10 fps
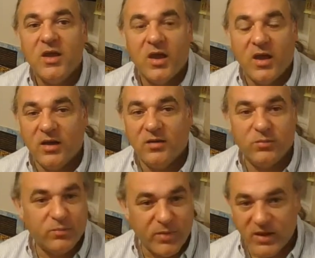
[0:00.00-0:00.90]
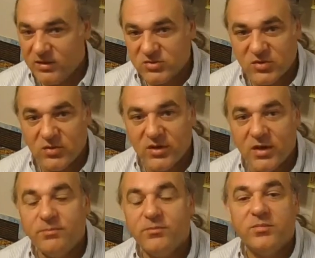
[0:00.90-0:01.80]
uh, by showing
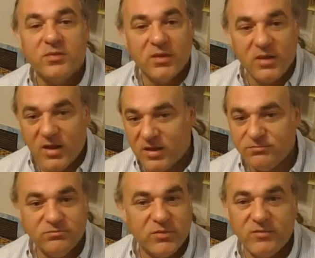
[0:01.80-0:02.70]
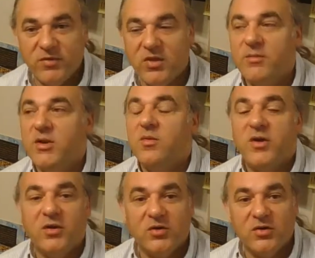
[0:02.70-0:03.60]
up, uh, if you let me know where
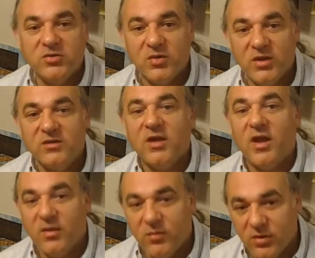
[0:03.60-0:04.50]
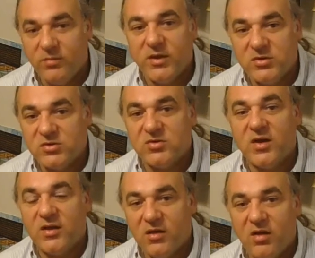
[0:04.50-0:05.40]
your dojo is, I will make sure
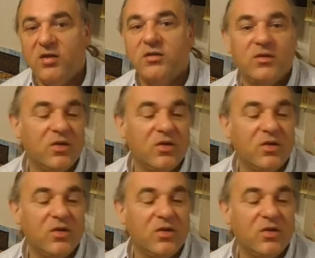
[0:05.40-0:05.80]
I call,